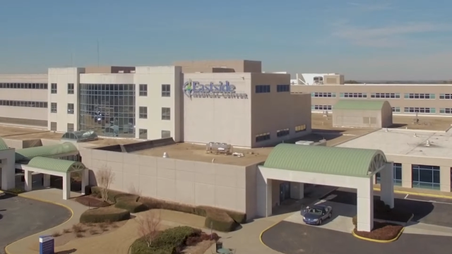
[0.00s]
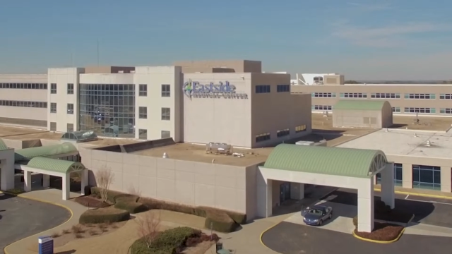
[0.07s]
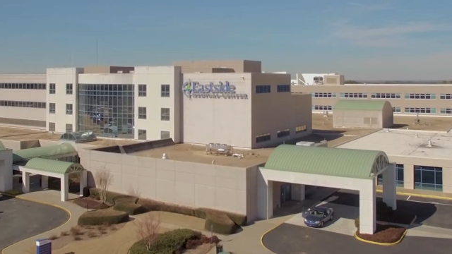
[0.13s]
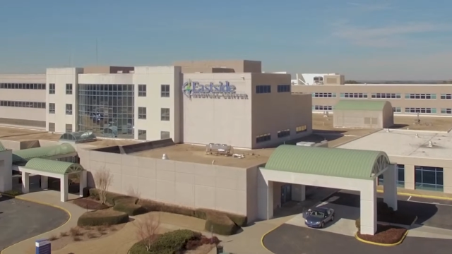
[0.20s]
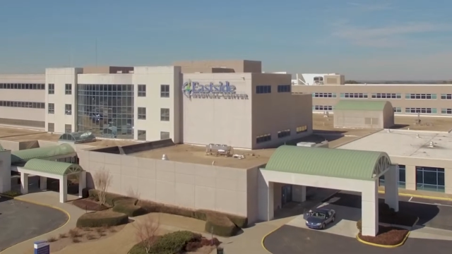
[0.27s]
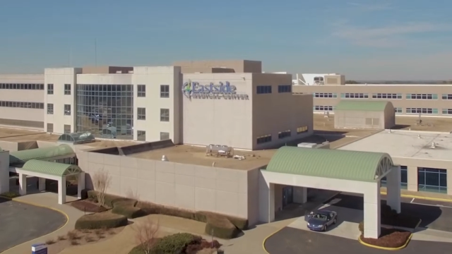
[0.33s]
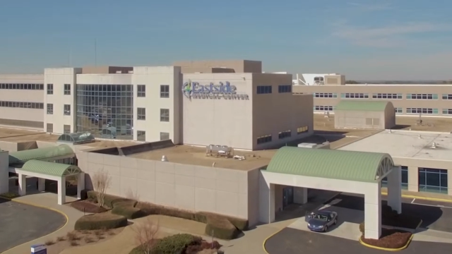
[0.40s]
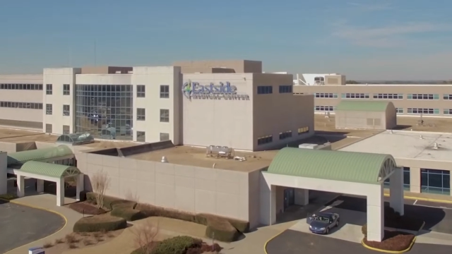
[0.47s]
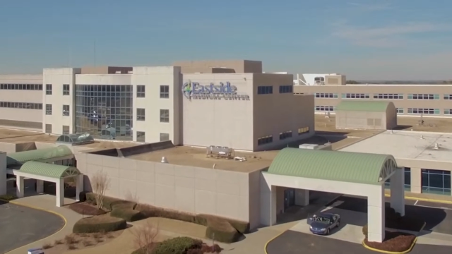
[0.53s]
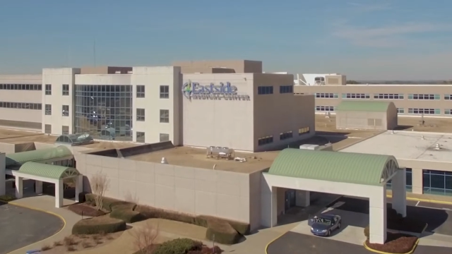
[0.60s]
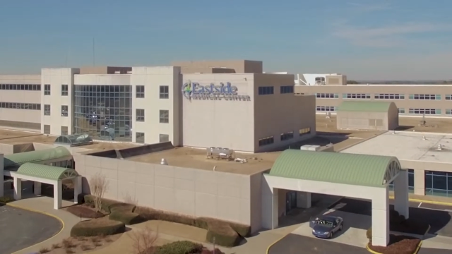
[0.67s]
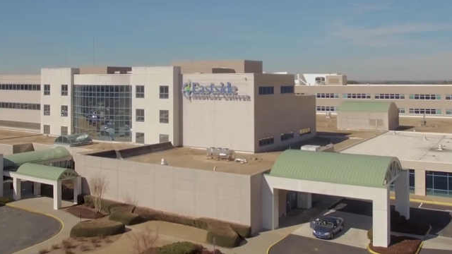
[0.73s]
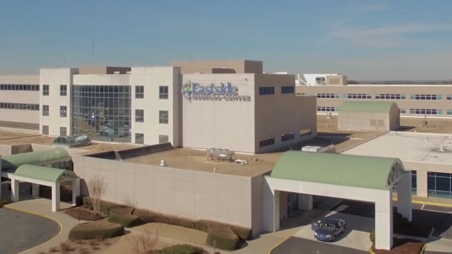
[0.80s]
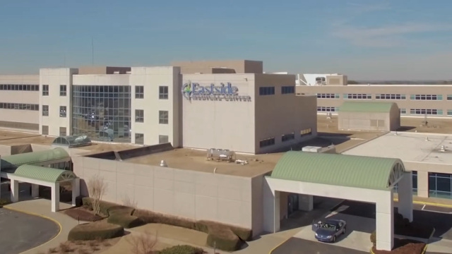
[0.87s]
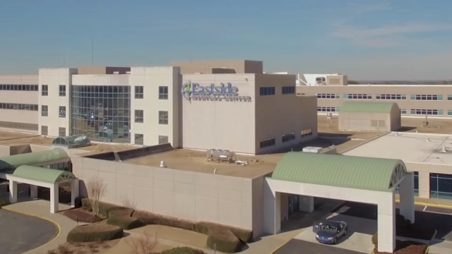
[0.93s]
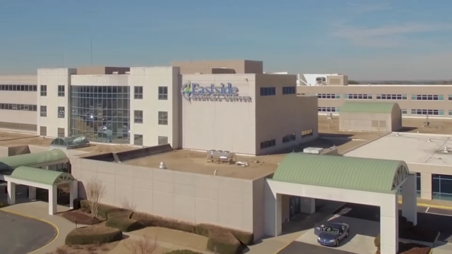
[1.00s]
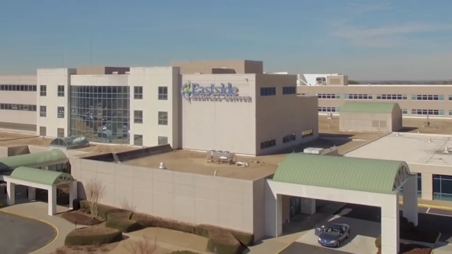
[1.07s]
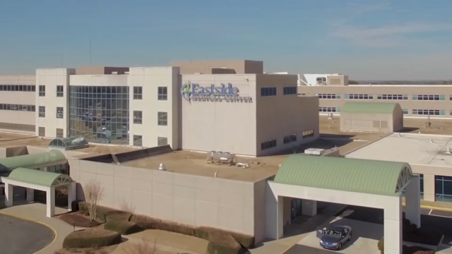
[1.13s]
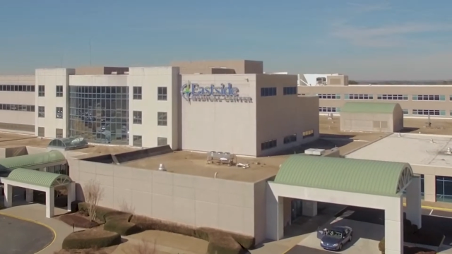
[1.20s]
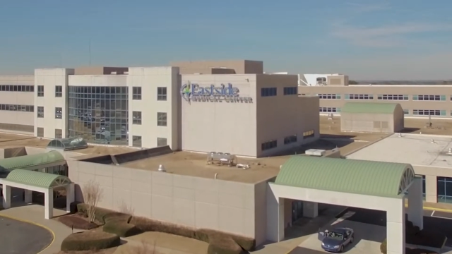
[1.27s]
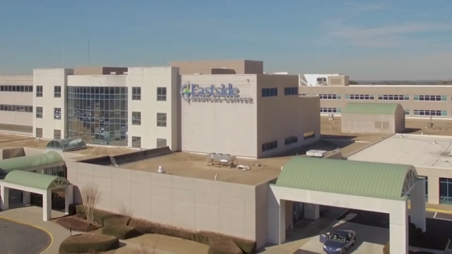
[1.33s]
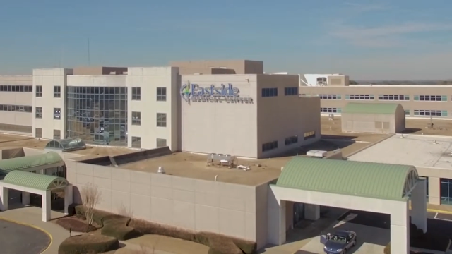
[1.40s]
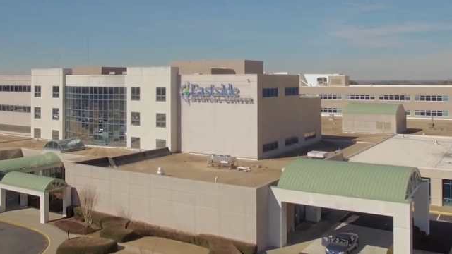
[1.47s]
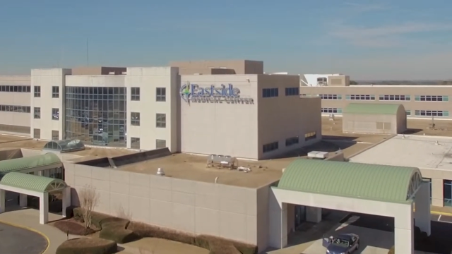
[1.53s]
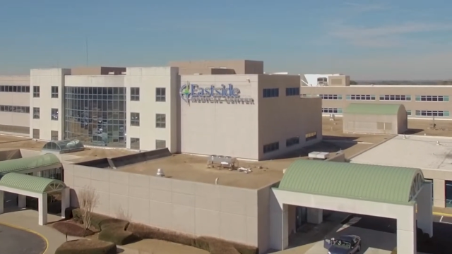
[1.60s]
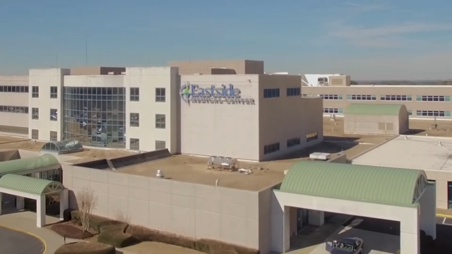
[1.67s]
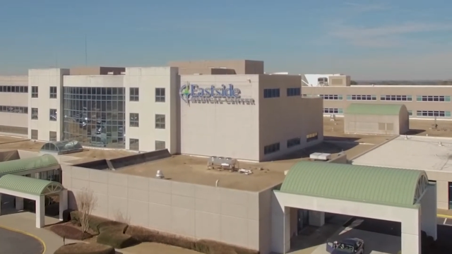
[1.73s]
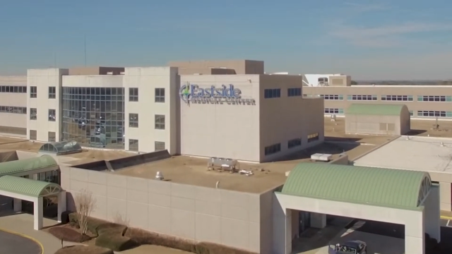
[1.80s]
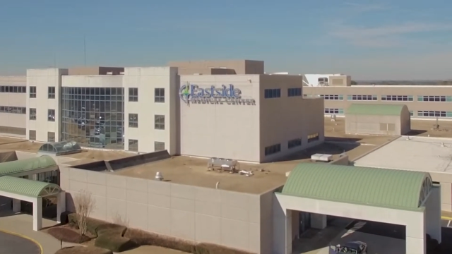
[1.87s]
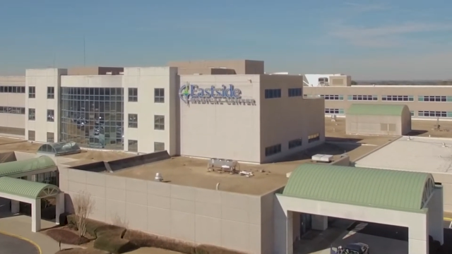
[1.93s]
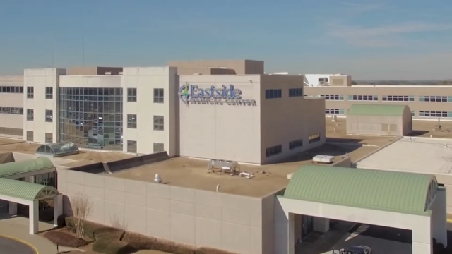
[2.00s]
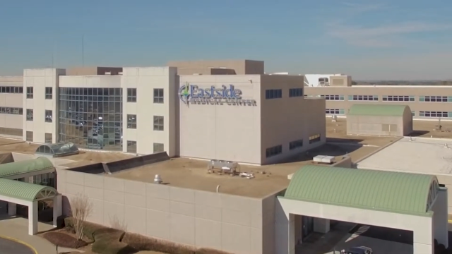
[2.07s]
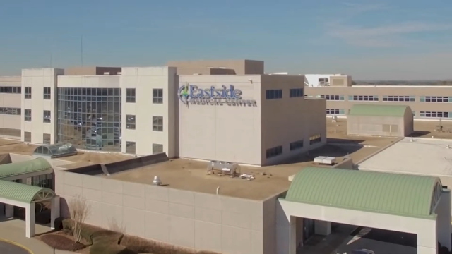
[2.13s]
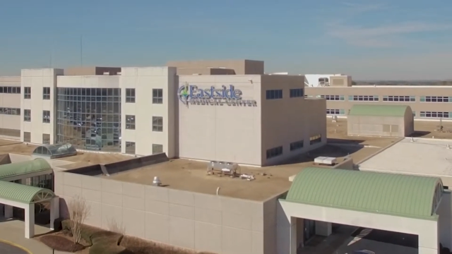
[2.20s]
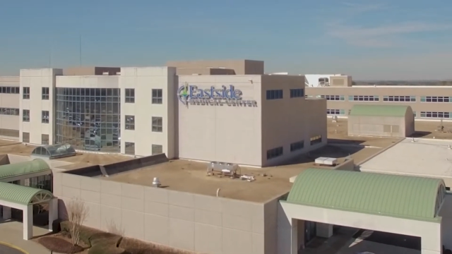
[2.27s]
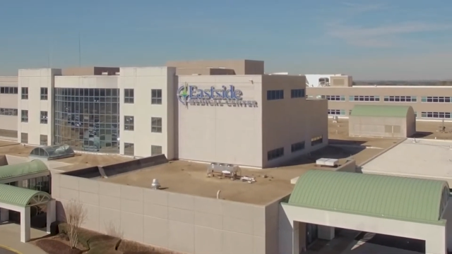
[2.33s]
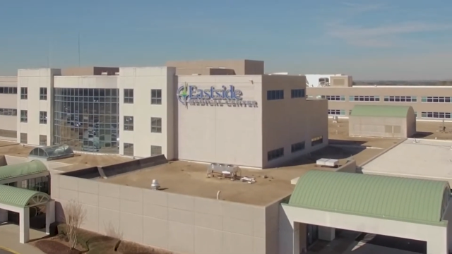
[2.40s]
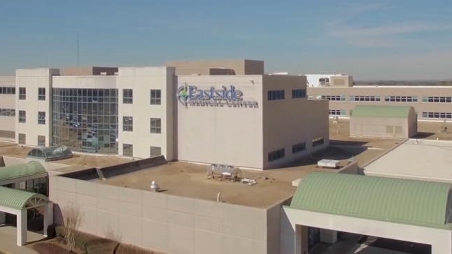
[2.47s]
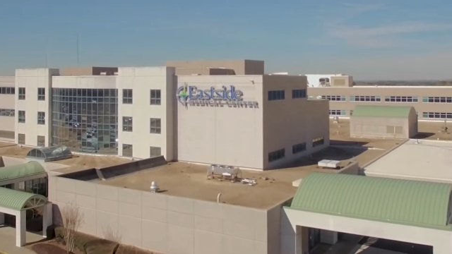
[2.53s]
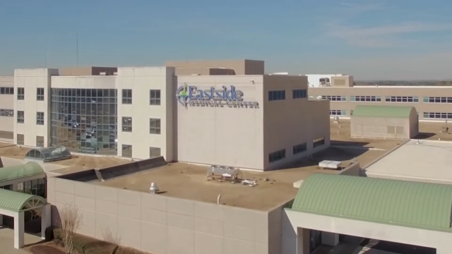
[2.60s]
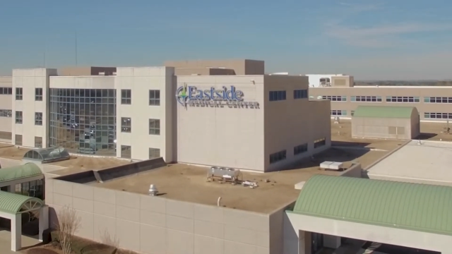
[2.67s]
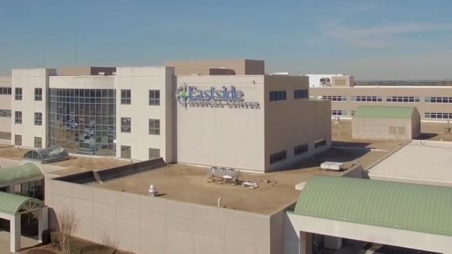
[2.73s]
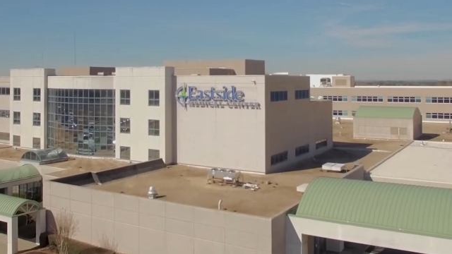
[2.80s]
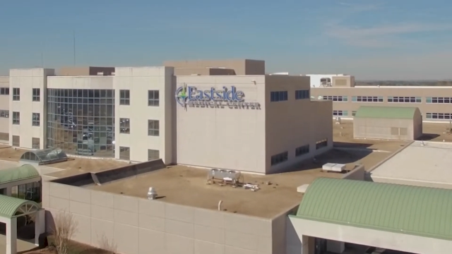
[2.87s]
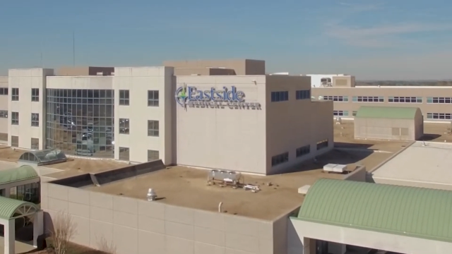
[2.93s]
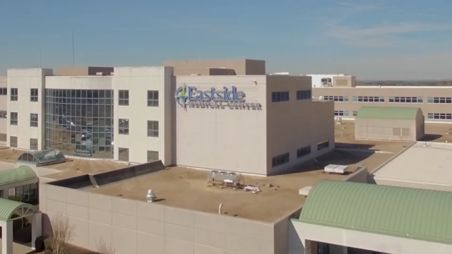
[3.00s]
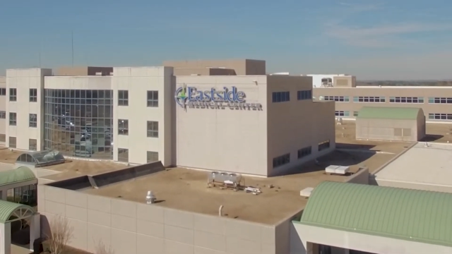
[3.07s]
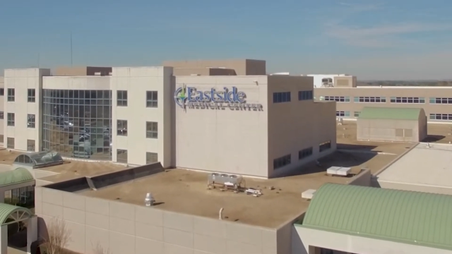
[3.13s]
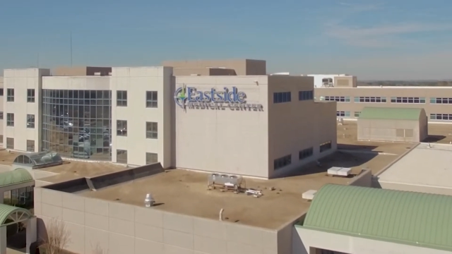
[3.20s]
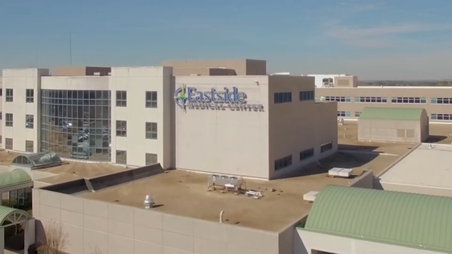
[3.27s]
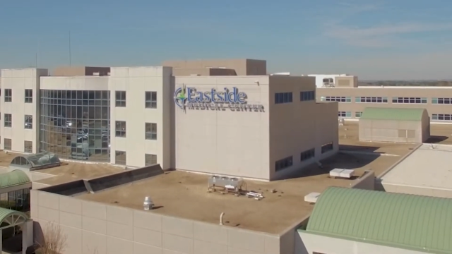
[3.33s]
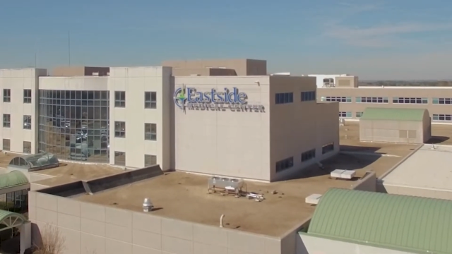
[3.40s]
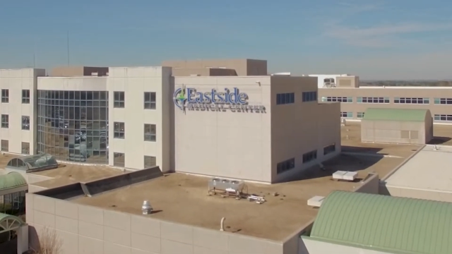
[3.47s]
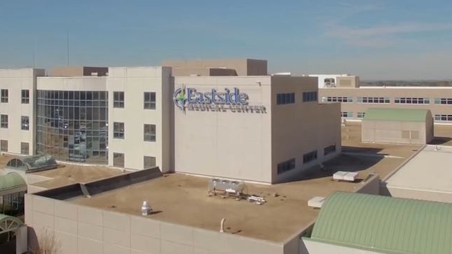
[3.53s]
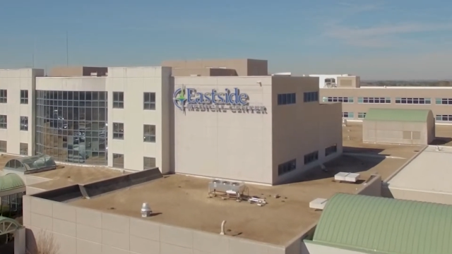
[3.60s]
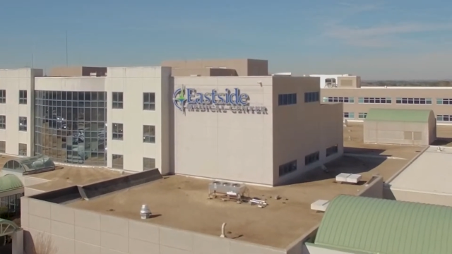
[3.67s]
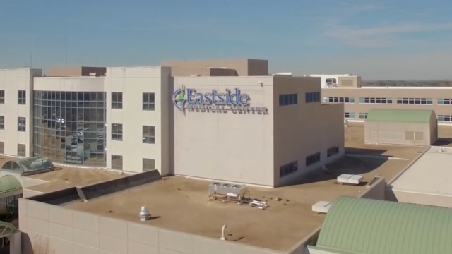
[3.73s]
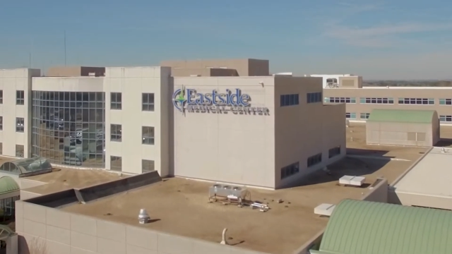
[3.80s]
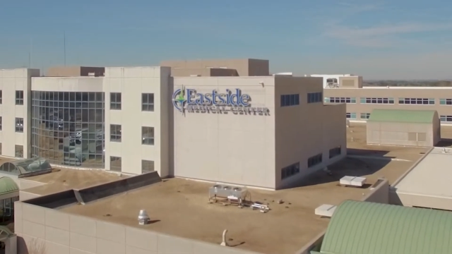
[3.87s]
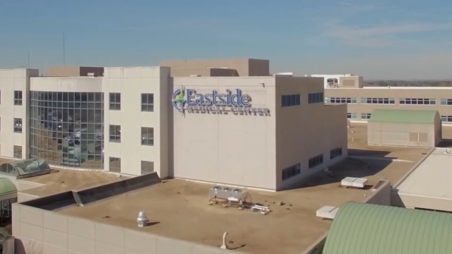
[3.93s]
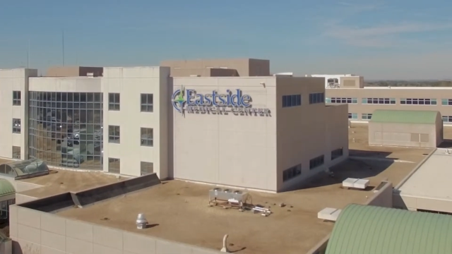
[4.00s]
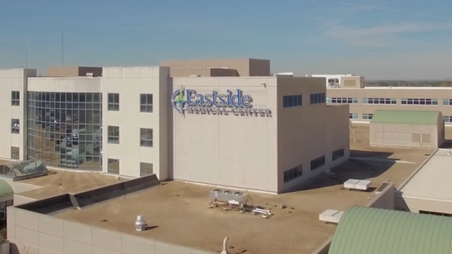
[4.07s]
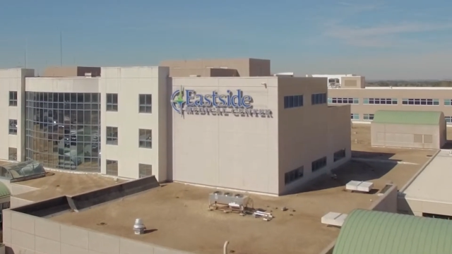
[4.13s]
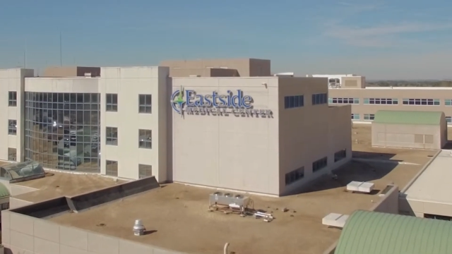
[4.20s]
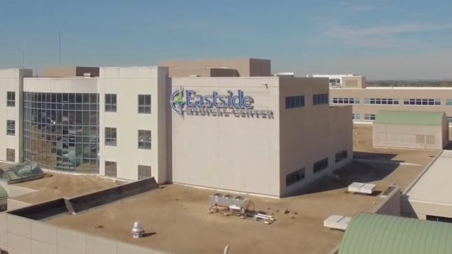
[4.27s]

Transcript: No face is visible, so there are no lips to read.